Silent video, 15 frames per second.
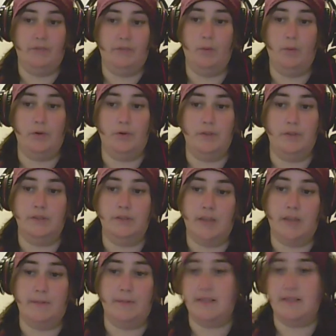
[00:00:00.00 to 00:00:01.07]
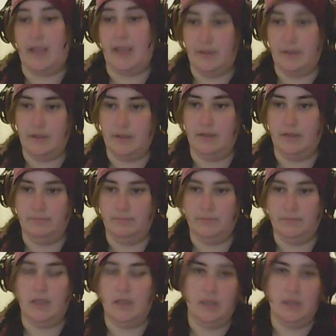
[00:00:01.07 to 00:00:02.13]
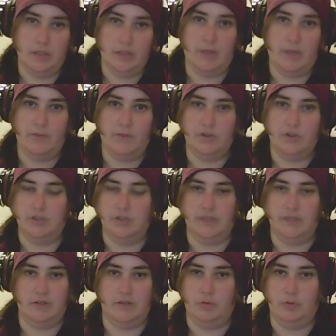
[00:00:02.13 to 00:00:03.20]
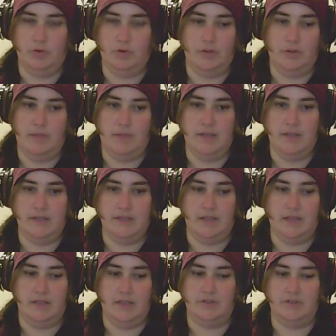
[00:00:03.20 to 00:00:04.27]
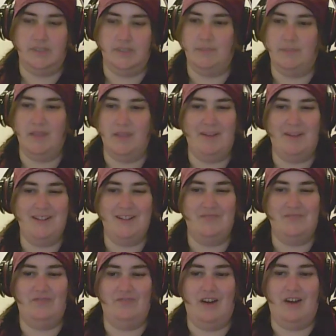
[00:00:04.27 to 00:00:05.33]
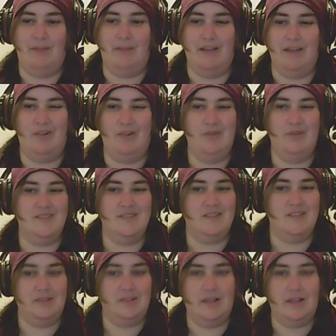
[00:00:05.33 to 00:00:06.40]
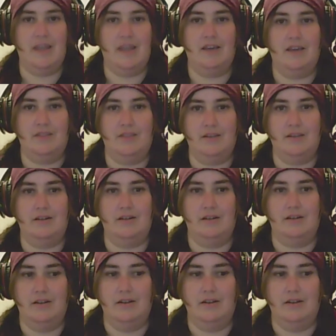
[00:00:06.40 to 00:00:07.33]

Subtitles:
for both the Japanese and the dub versions. Like, they're both amazing, and there's just something about his vibe. Like, I always like the